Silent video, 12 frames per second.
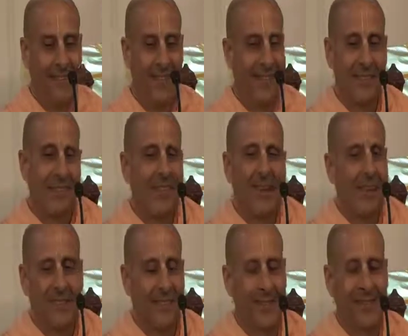That's not
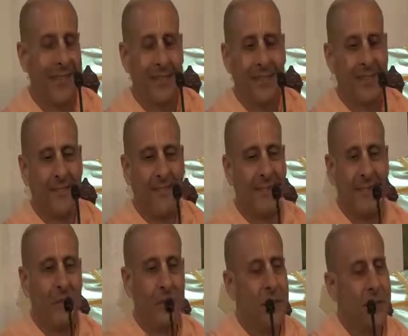
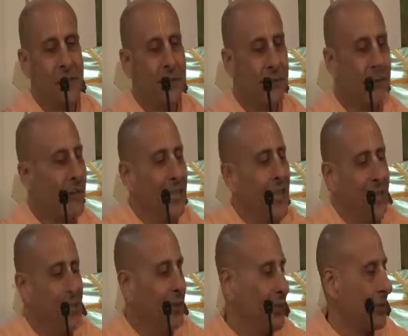the real
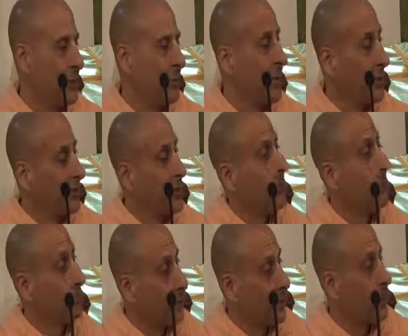relationship. Yasya
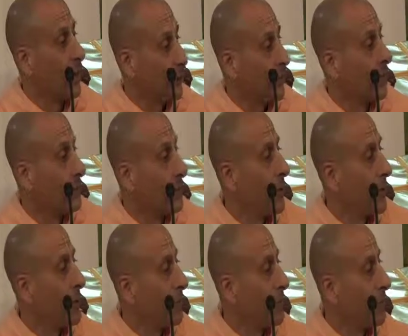prasadat
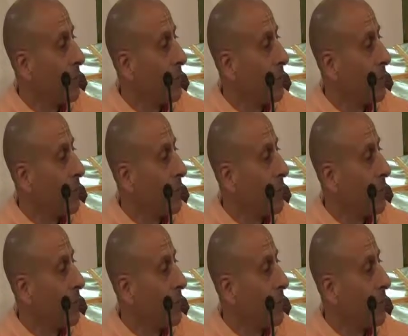bhagavat